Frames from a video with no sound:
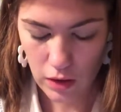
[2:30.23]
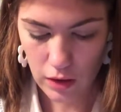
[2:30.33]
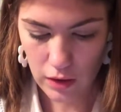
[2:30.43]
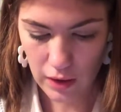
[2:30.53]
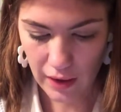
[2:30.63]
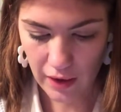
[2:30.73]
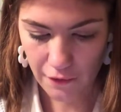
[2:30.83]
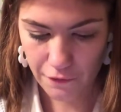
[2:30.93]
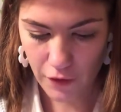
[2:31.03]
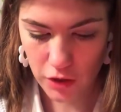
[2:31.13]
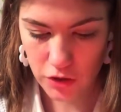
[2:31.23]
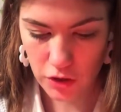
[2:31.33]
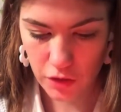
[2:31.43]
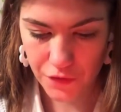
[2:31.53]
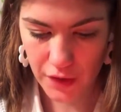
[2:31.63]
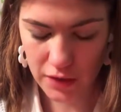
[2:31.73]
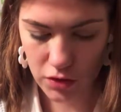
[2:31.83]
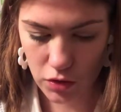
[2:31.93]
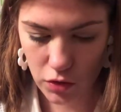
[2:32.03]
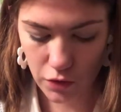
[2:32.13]
And then I have Phonto. If you guys
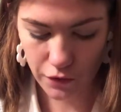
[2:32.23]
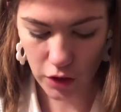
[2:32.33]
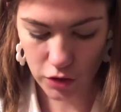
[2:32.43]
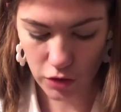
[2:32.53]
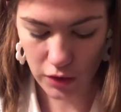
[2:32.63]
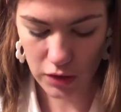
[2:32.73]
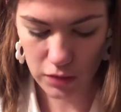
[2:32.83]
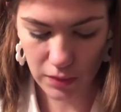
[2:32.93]
don't know what Phonto is,